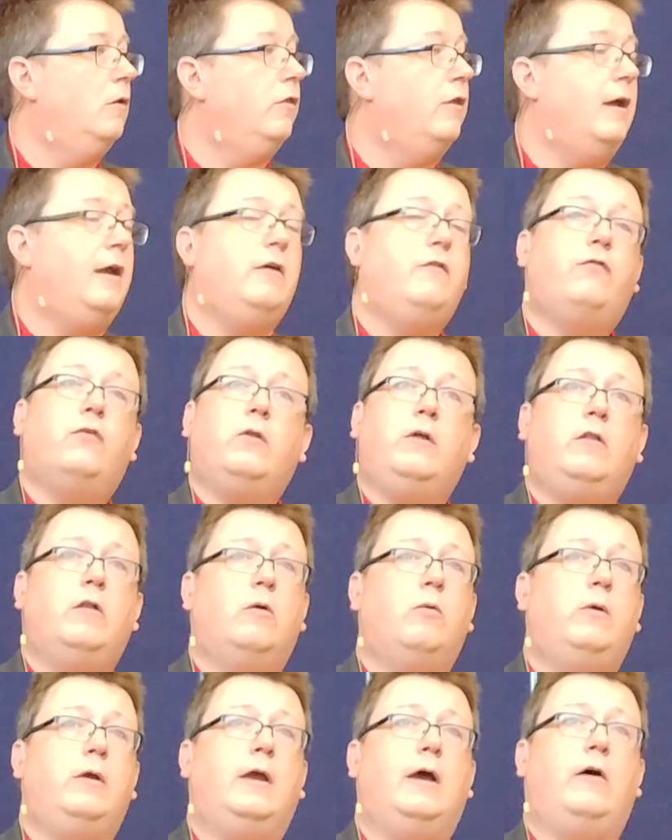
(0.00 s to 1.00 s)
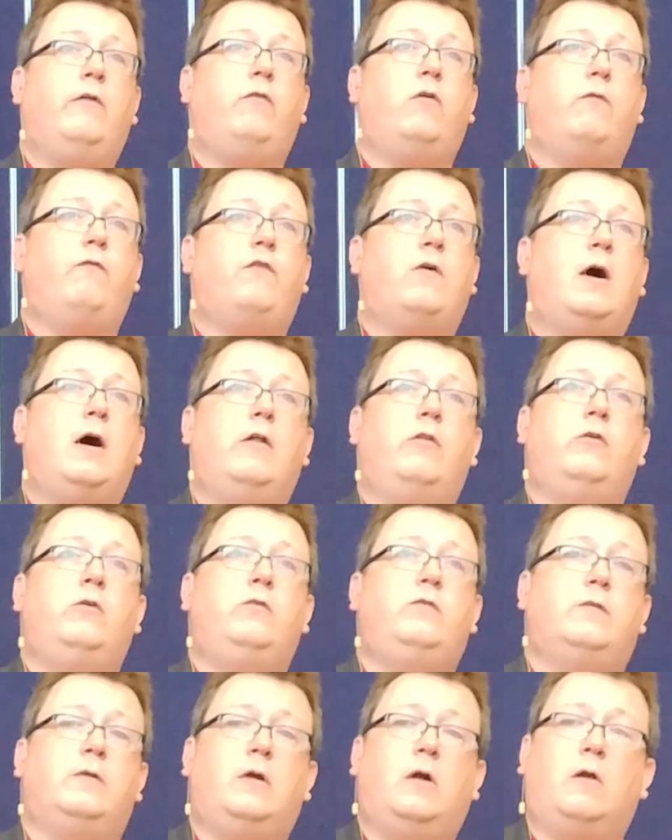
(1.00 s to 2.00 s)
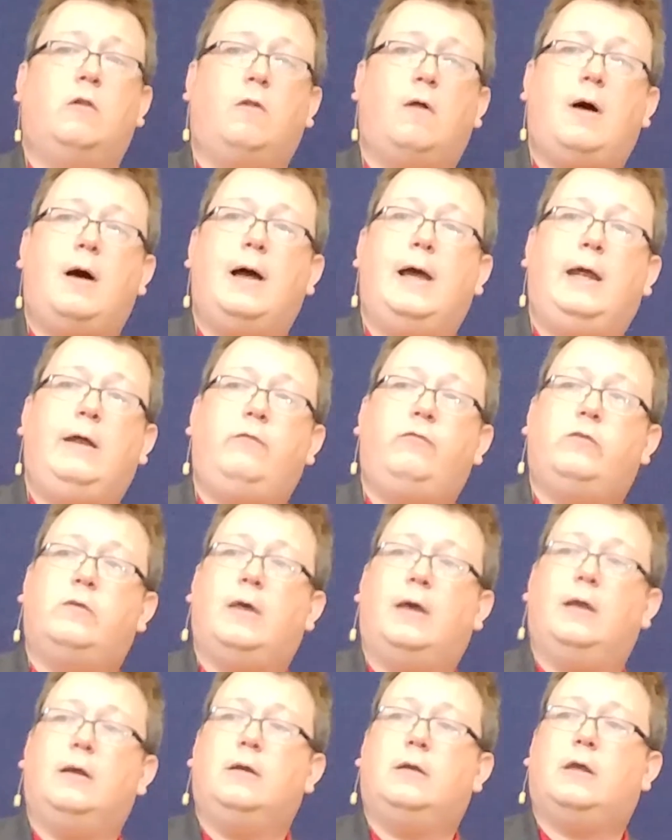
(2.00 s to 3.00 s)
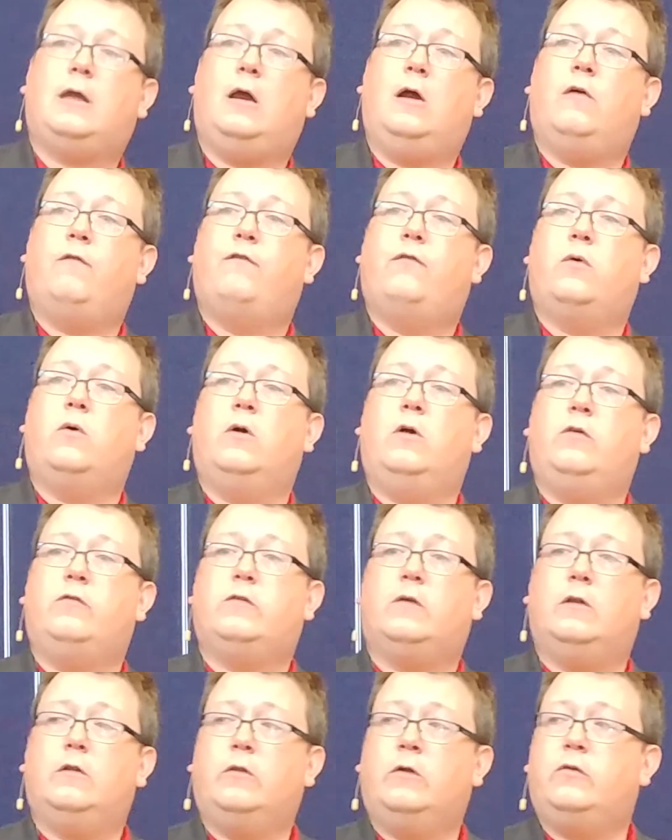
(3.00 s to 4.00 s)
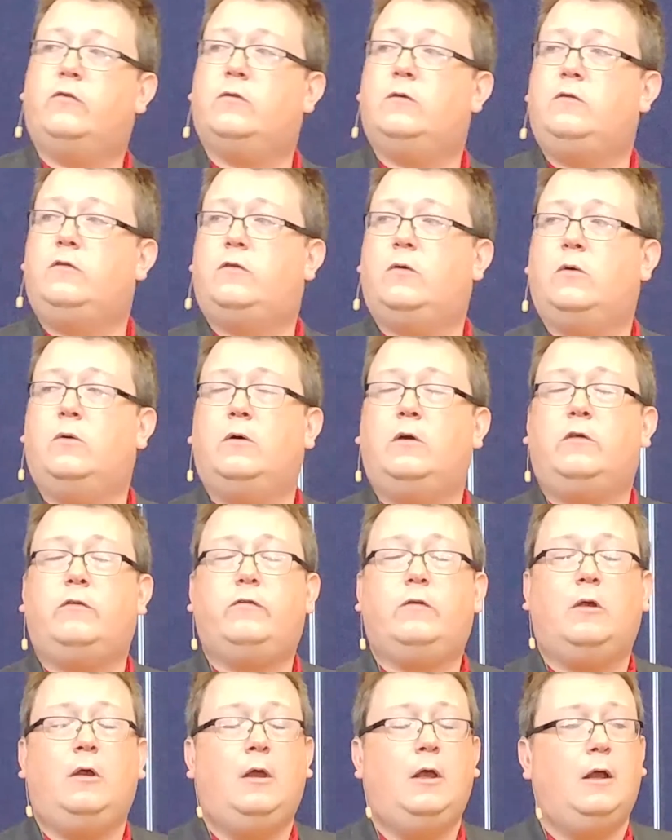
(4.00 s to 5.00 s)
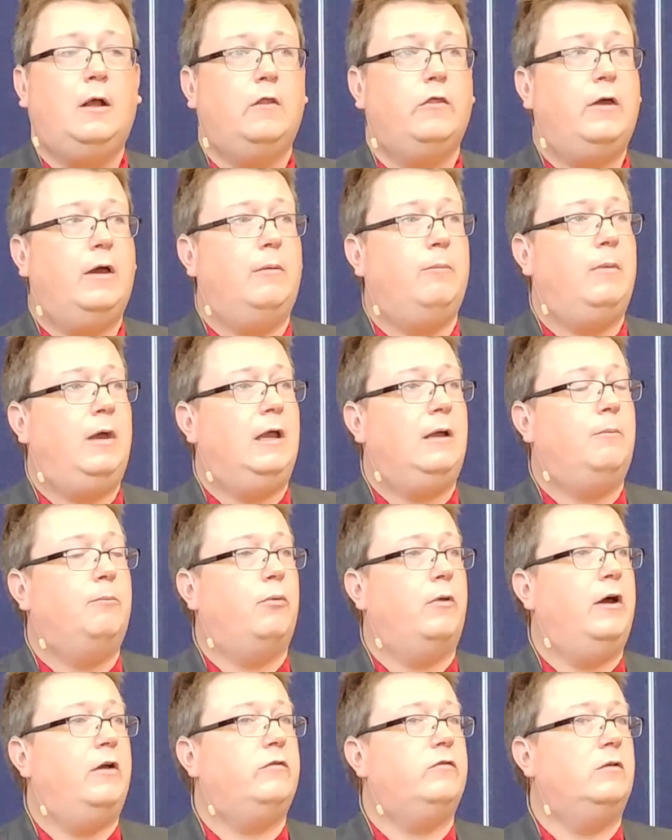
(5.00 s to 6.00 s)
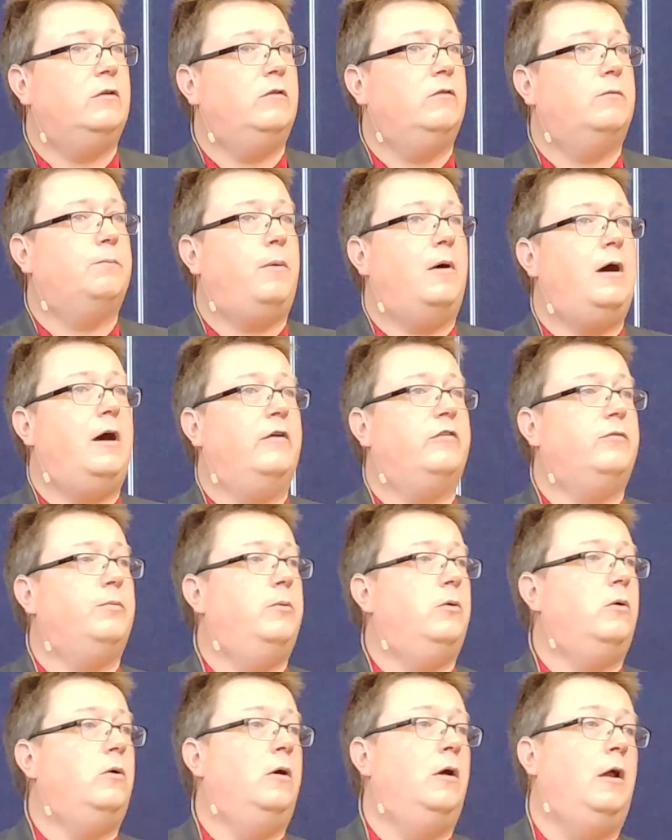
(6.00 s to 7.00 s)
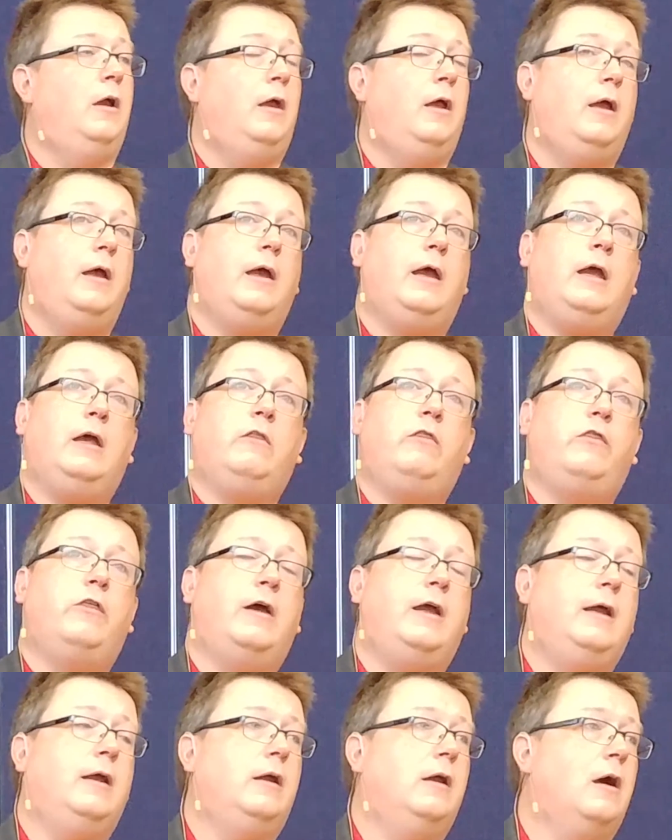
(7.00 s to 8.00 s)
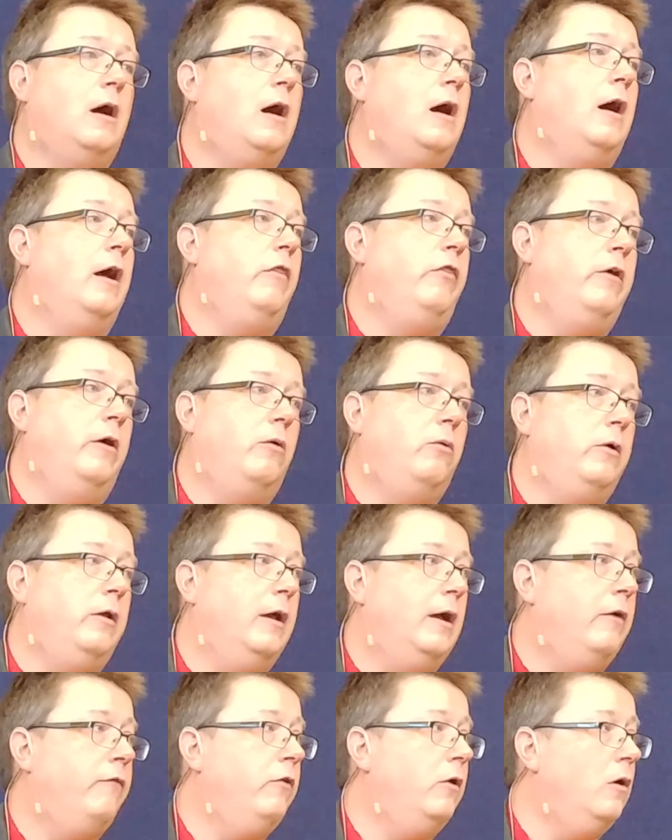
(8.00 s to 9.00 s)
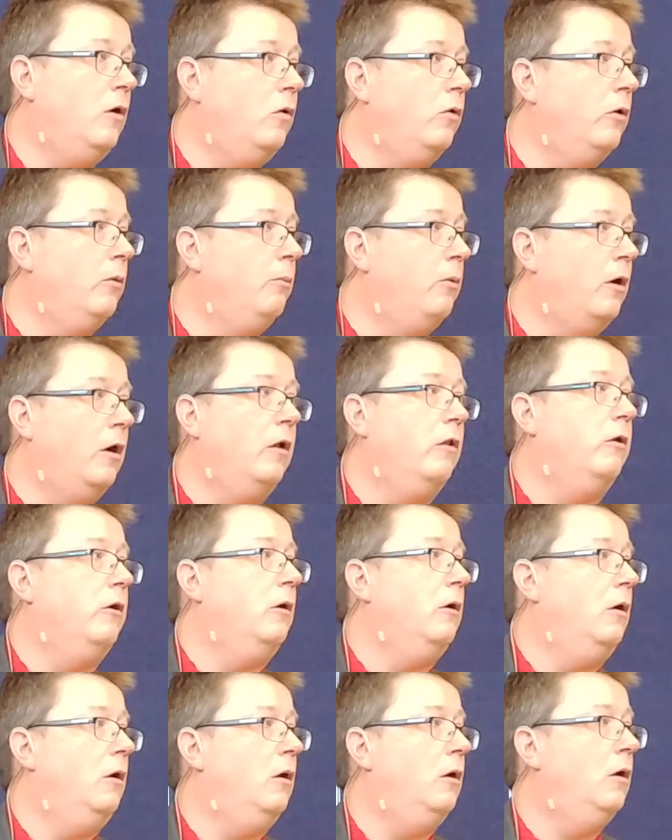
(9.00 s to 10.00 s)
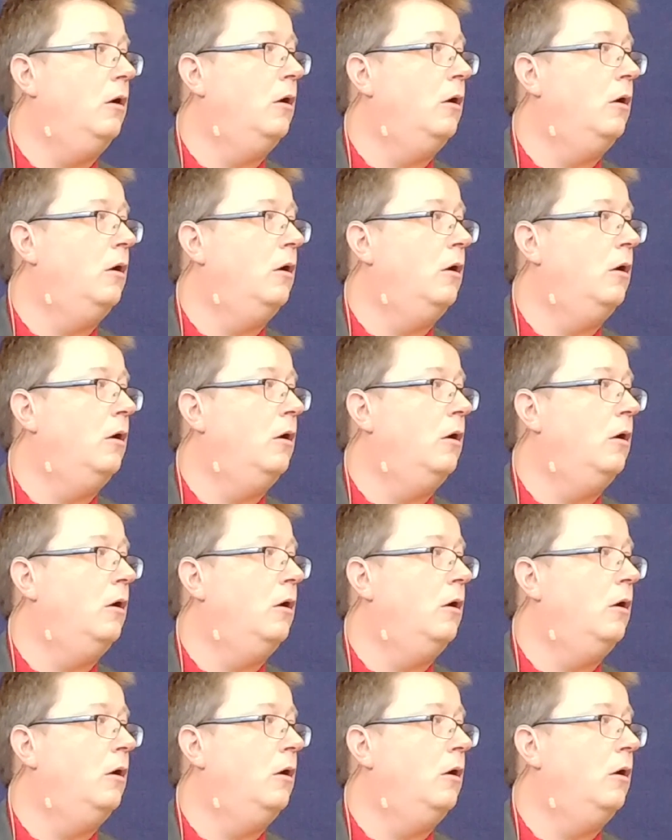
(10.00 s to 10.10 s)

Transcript: Thankfully that we have fathers in our lives that care for us, that listen to us, that make blessings possible, and thank God that we have an older brother